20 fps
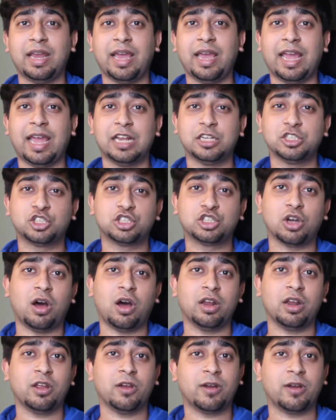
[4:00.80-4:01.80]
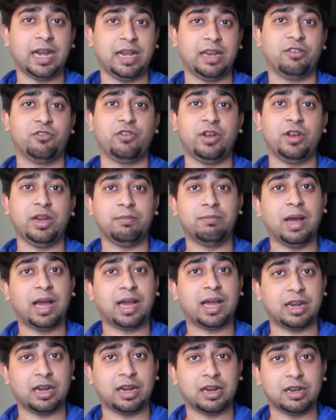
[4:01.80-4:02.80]
ensure you're getting feedback
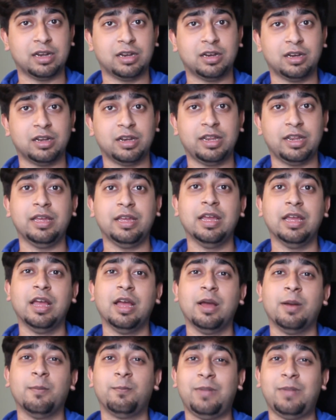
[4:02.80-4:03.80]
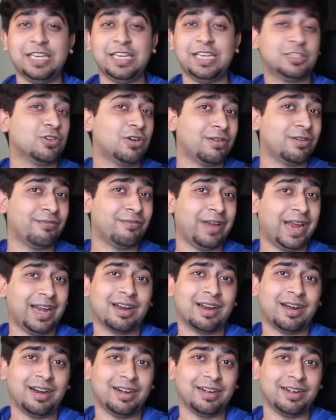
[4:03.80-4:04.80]
regularly. Please don't wait
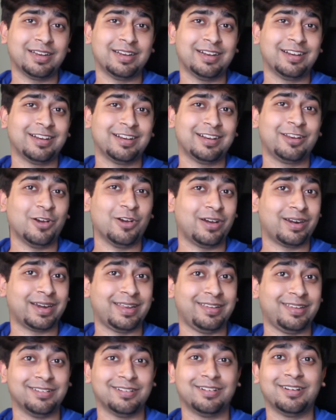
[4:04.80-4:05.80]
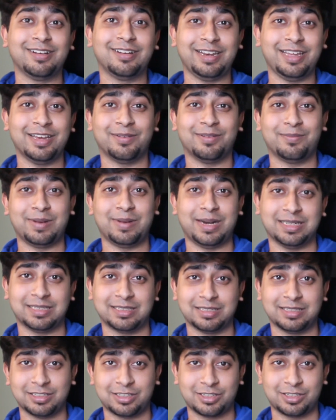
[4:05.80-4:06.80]
until your yearly
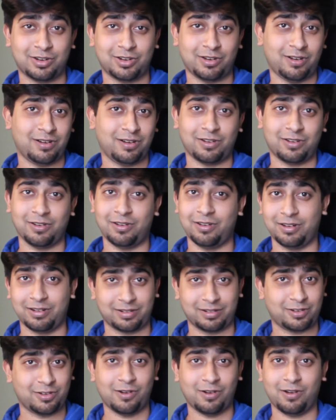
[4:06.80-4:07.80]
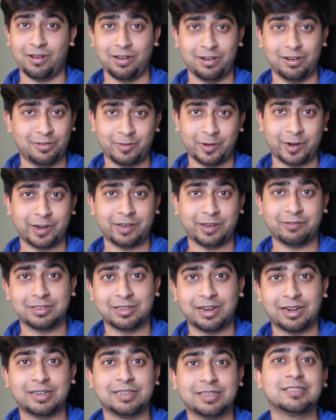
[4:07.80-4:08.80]
appraisals talk or call or whatever that
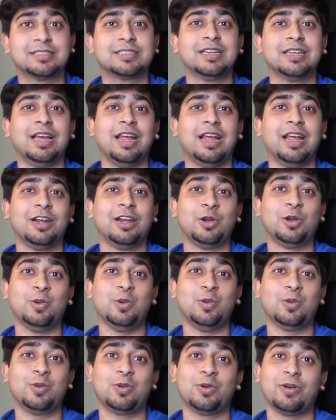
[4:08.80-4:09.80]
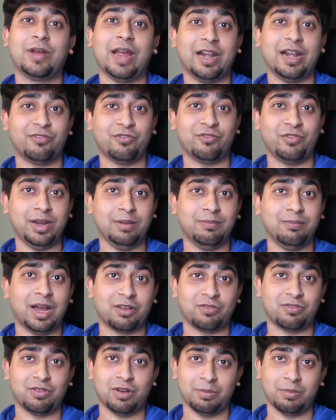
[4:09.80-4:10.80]
is to get feedback from
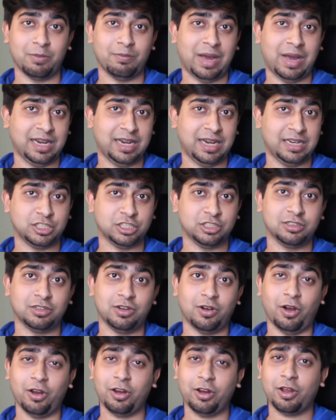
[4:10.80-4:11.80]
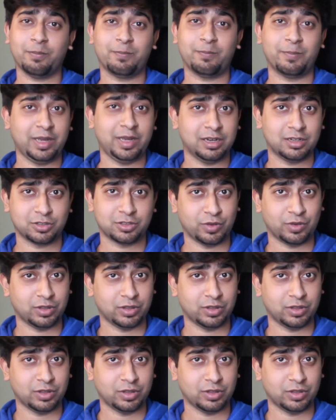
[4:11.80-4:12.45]
your manager or your peers for that